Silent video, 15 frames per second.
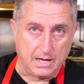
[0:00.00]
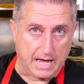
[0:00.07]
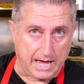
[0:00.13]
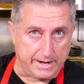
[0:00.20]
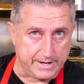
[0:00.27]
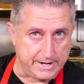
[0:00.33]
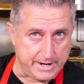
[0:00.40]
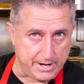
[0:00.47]
I
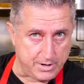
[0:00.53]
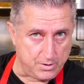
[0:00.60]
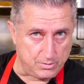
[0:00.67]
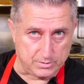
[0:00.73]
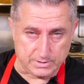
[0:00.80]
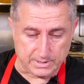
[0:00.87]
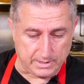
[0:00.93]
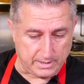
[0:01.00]
didn't
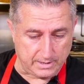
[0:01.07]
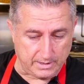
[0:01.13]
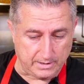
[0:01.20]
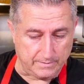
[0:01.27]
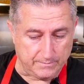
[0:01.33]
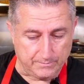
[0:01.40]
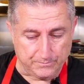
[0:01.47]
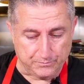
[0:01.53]
use
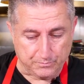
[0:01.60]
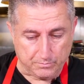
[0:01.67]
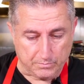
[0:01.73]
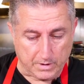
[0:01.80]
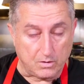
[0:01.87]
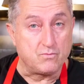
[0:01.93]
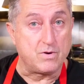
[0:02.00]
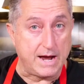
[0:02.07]
the
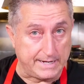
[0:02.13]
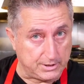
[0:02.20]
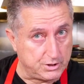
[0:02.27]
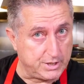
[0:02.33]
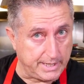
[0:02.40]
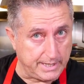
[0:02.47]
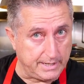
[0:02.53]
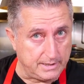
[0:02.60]
right
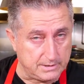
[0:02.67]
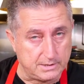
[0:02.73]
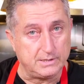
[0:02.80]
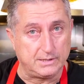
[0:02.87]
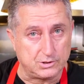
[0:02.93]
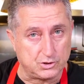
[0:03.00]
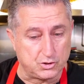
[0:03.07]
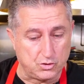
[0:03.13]
cheese,
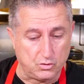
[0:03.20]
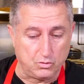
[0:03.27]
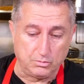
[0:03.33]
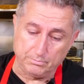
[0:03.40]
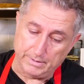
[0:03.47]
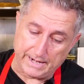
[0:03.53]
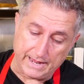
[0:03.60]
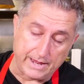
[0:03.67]
it's true,
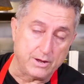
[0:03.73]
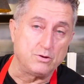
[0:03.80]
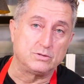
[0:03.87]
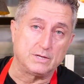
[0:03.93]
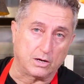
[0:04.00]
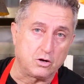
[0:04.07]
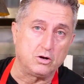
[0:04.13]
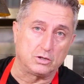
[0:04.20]
but I use
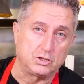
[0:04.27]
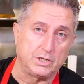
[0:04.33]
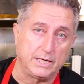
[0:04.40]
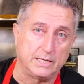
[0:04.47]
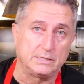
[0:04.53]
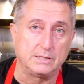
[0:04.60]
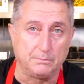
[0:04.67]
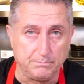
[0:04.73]
a good
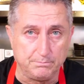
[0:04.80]
cheese, a